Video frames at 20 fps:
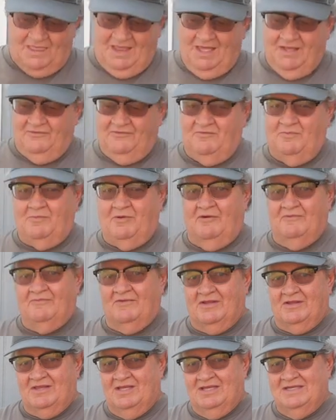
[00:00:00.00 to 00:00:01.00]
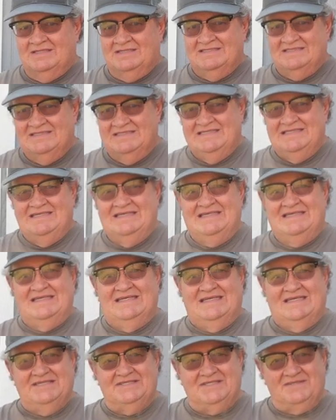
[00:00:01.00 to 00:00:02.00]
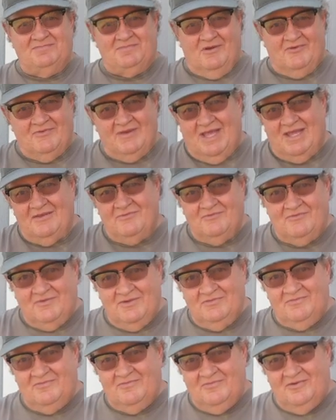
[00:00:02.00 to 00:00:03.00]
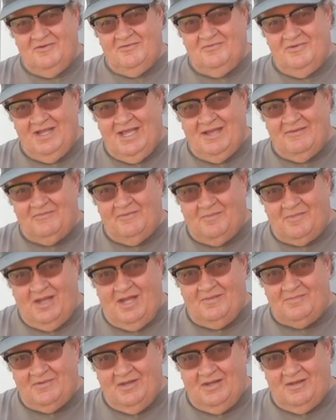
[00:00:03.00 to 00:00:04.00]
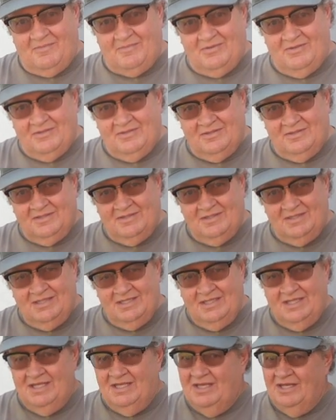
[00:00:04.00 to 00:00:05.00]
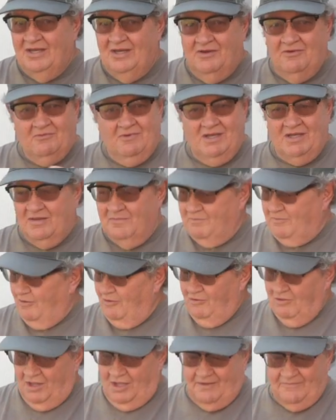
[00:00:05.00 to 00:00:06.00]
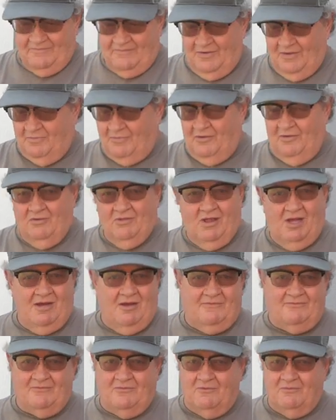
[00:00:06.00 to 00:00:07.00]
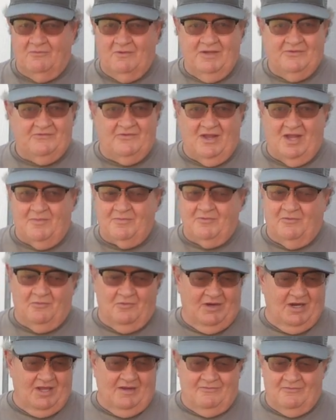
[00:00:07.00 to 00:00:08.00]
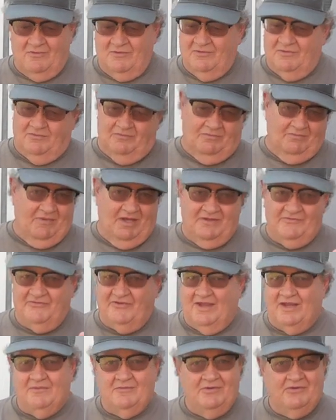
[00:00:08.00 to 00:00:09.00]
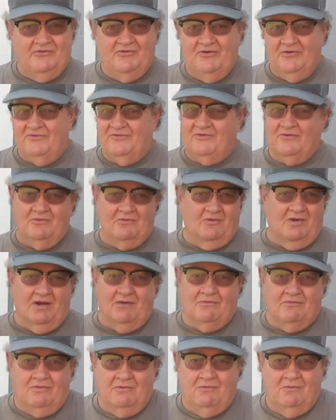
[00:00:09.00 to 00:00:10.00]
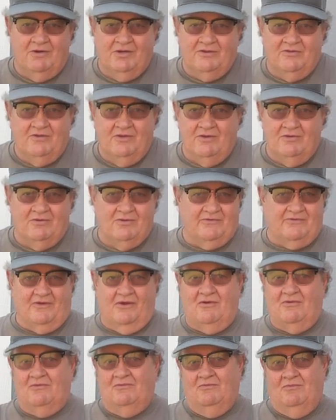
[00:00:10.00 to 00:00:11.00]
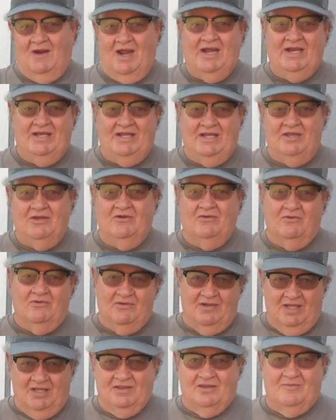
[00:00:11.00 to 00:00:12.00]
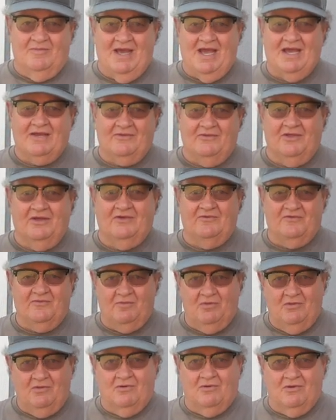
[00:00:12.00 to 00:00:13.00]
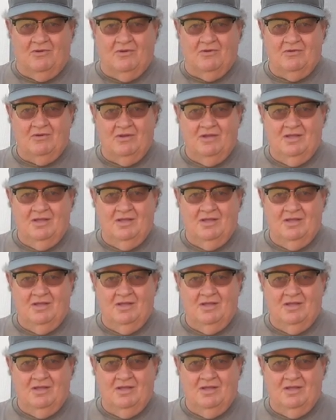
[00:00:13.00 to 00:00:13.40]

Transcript: It's perfect. This is perfect. And when we have the pop-up, we can pull off at a pull off or a rest stop or whatever and make sandwiches or whatever we want to do. It's all right here in the back of the Explorer.